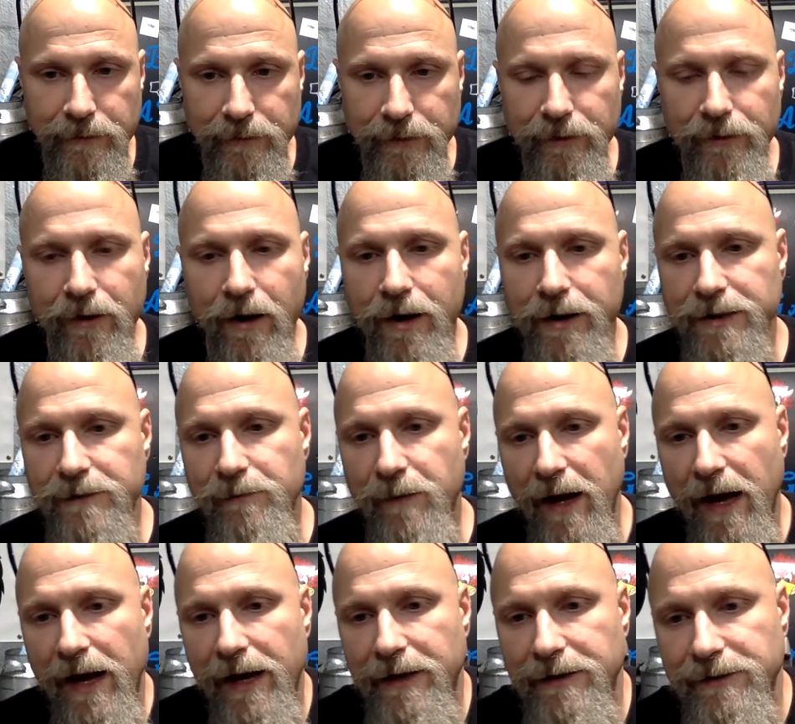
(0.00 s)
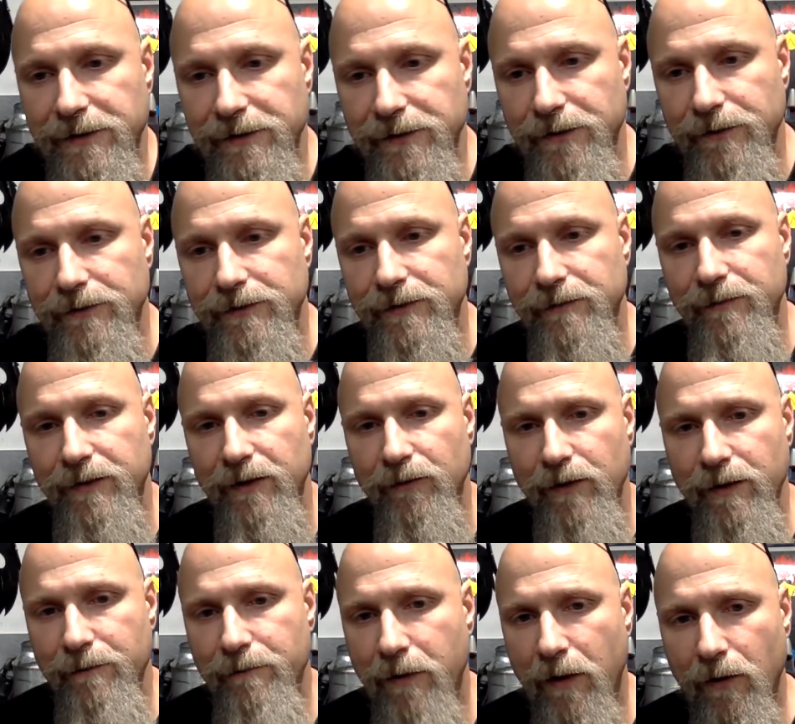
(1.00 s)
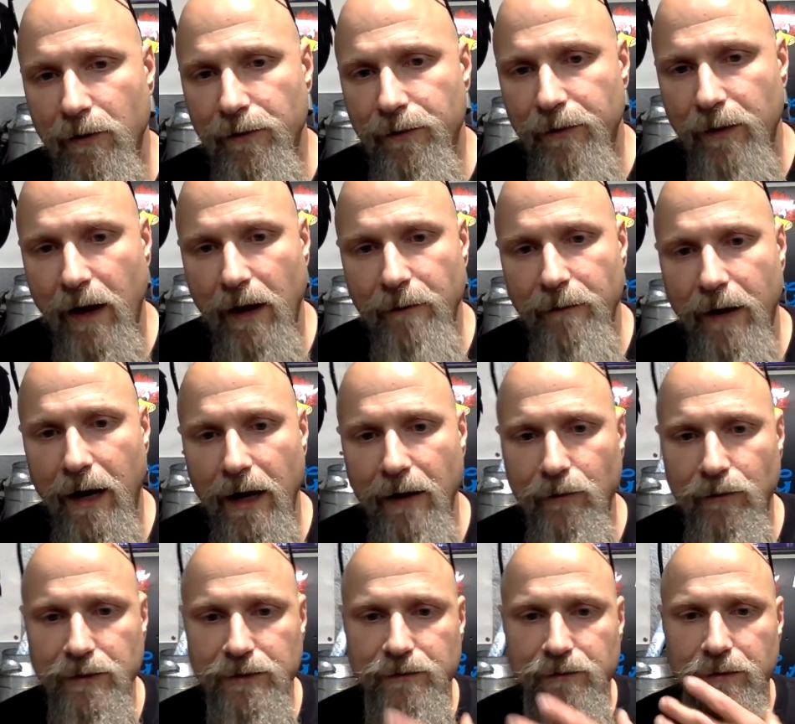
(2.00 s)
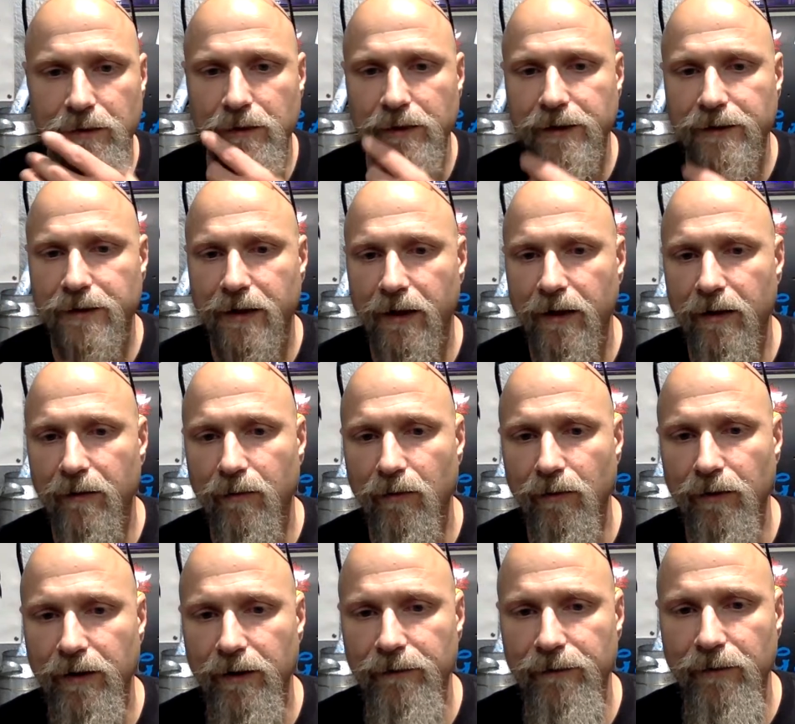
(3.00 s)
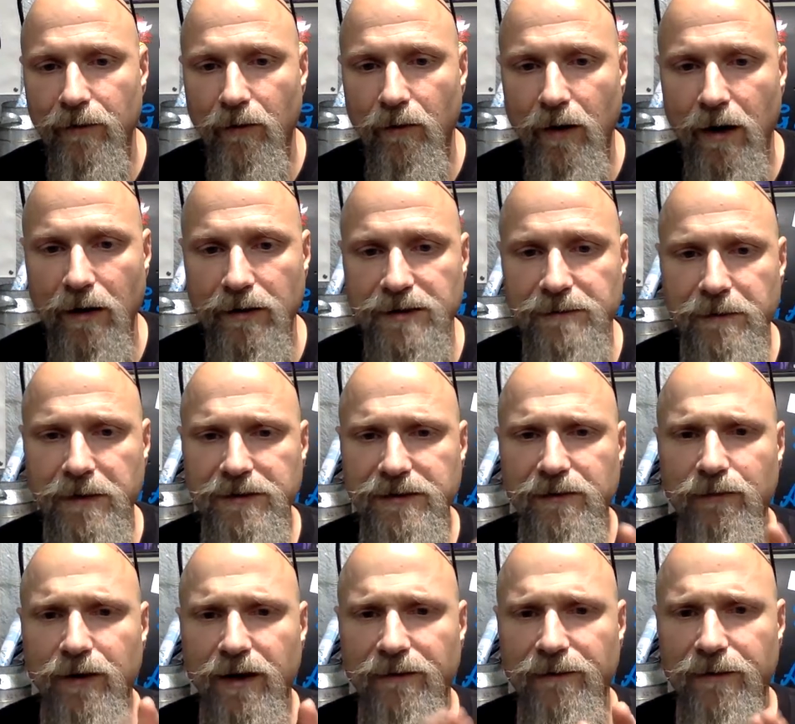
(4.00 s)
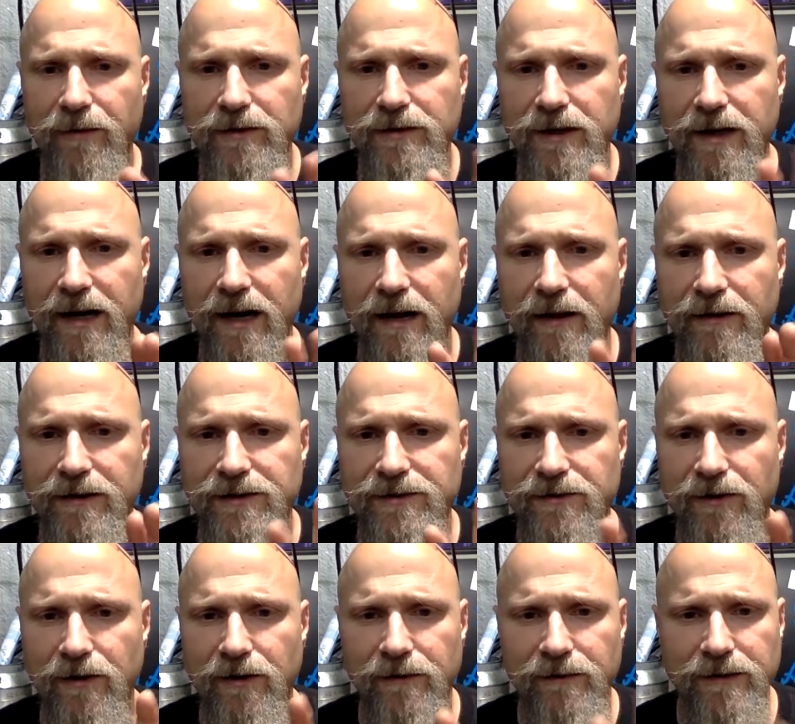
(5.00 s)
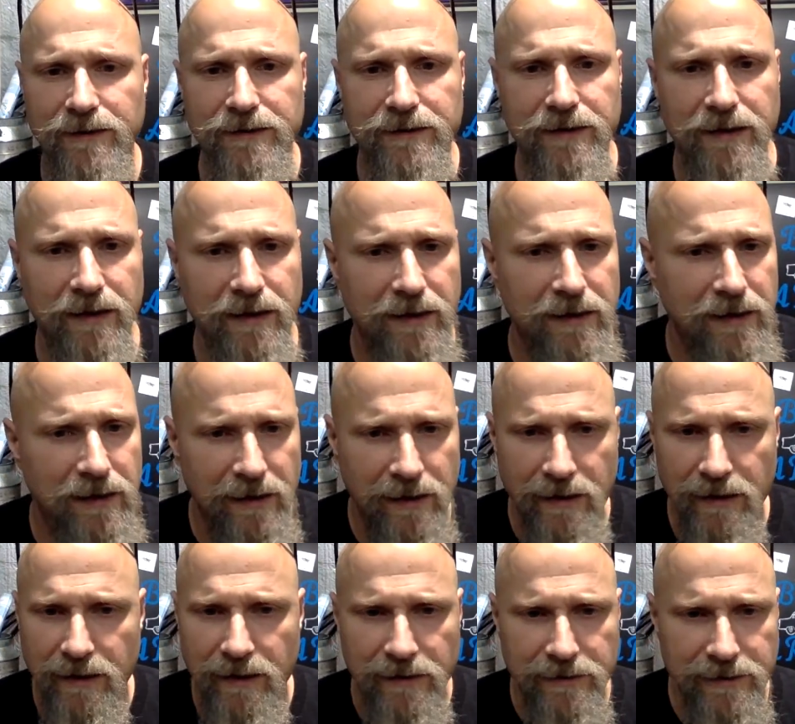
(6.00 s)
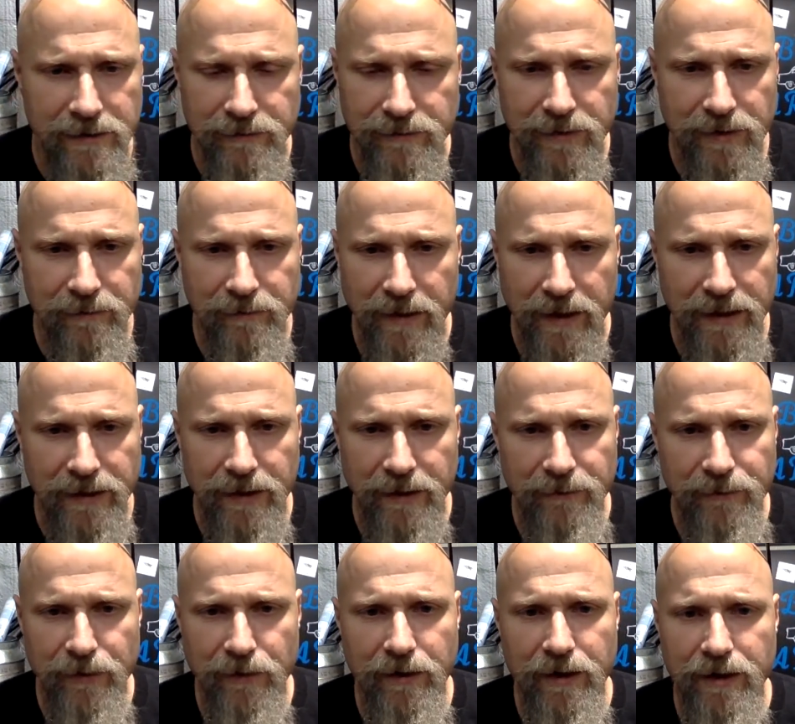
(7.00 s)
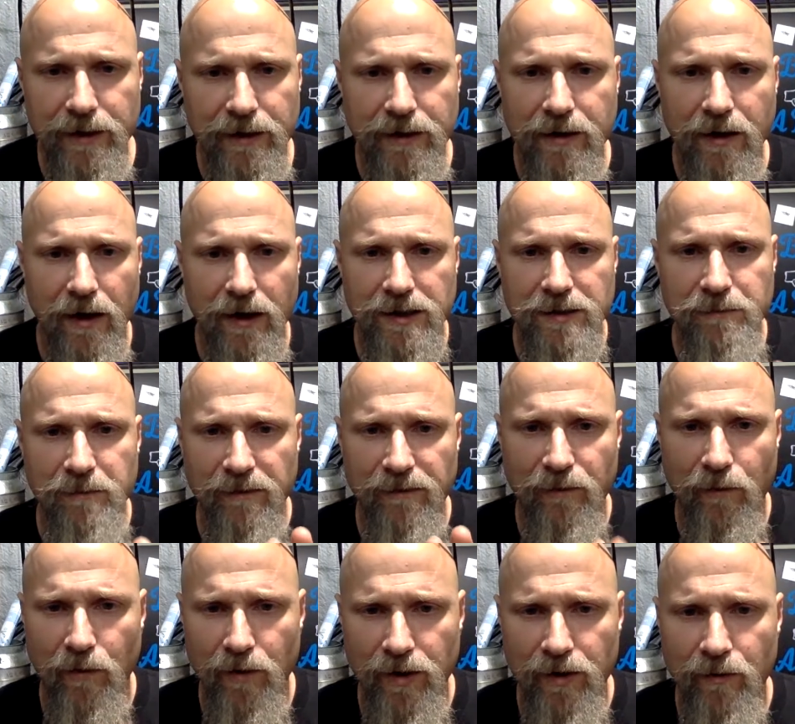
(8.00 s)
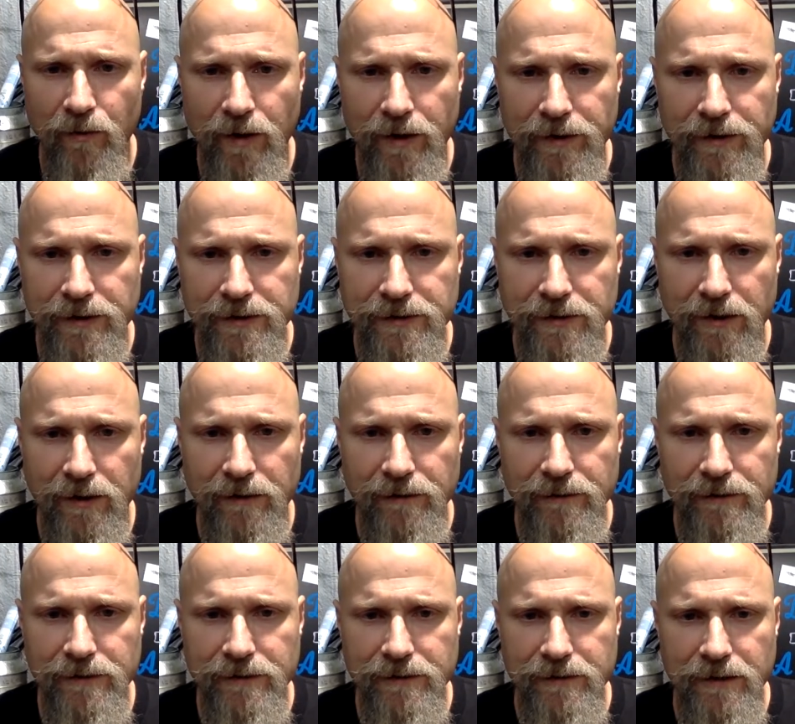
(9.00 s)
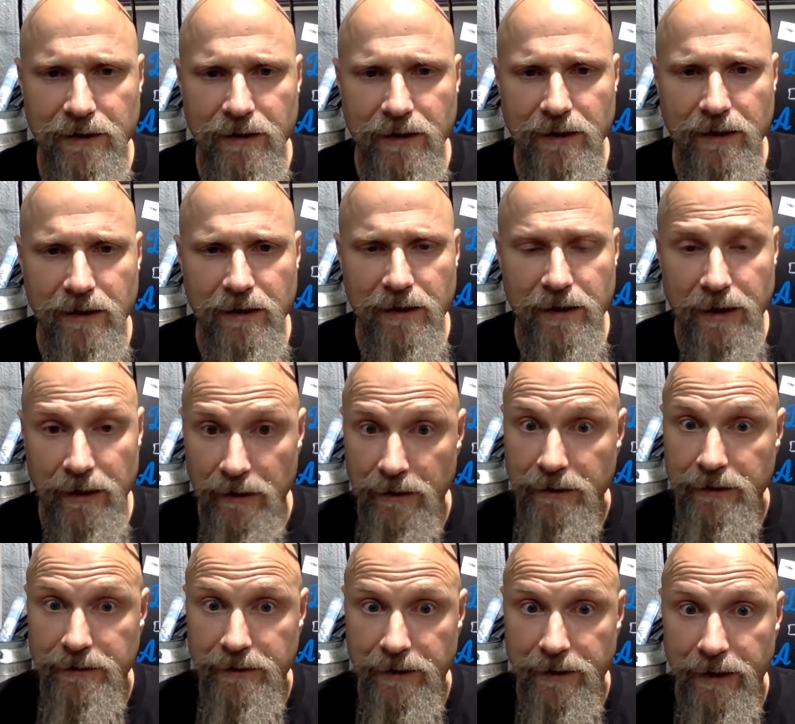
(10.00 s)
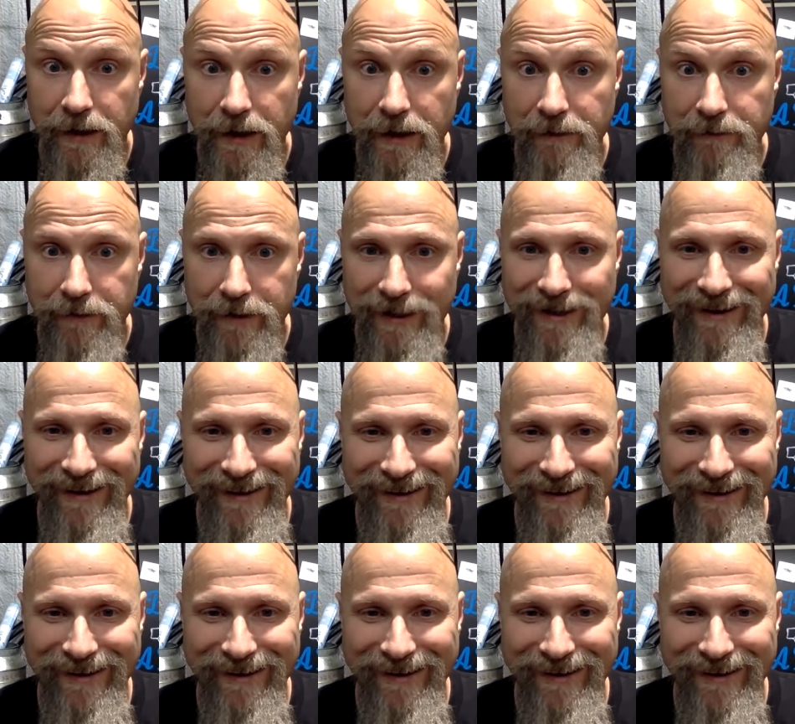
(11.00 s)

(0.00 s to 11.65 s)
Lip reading: You're not as bad as you used to be. I was really terrible there for a while, especially when I first got out of the service. Seems like, man, if you didn't cuss before you went into service, at least the Navy,